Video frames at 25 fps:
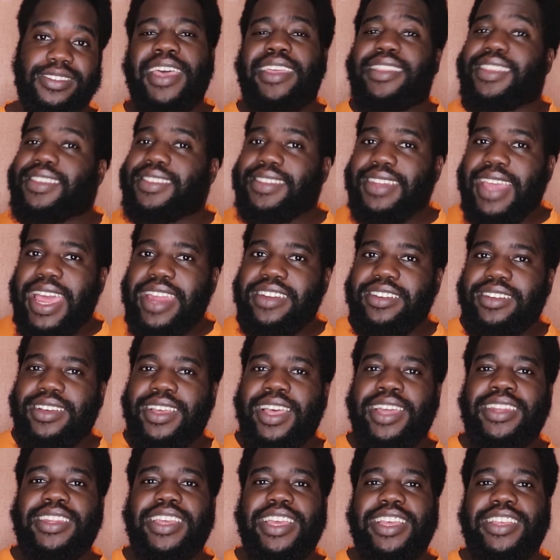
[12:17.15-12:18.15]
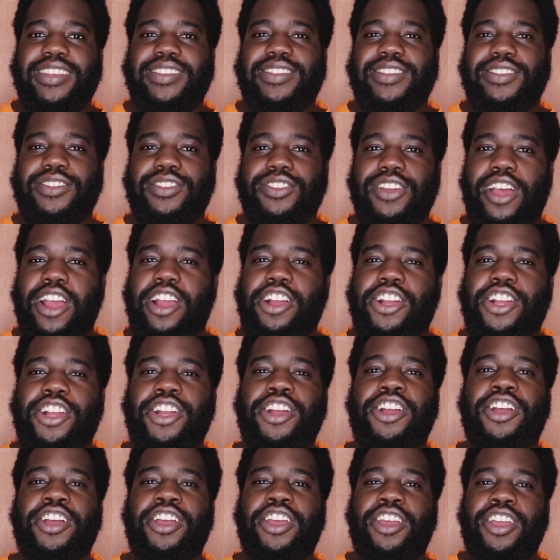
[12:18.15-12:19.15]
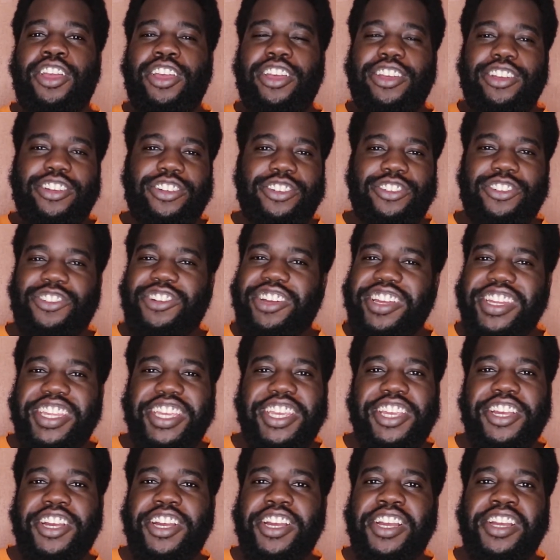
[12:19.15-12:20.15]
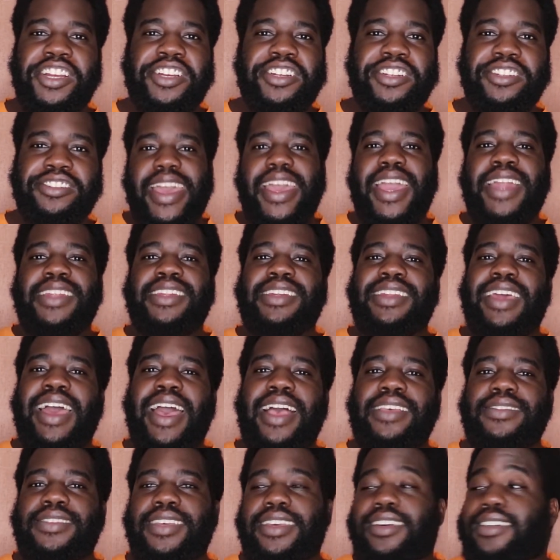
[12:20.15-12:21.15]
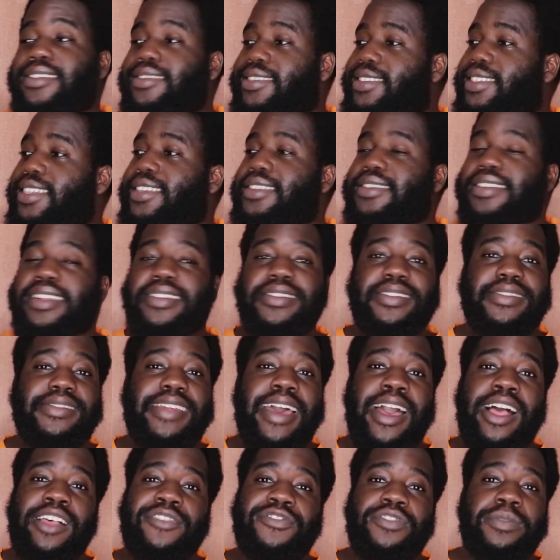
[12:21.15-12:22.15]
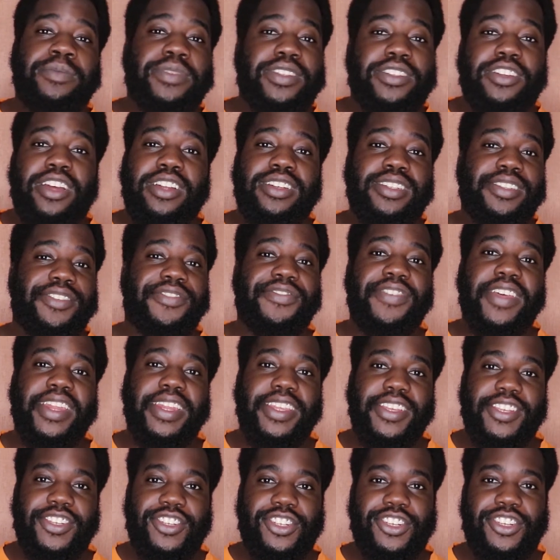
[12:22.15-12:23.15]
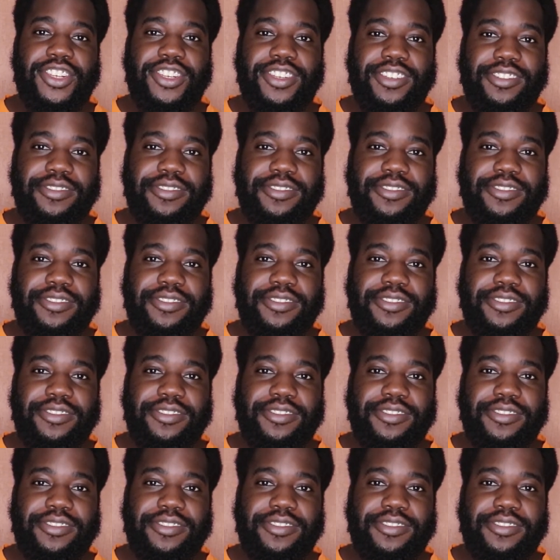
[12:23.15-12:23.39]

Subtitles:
The Snyder Cut is darker, grittier, and it has a consistent style from start to finish.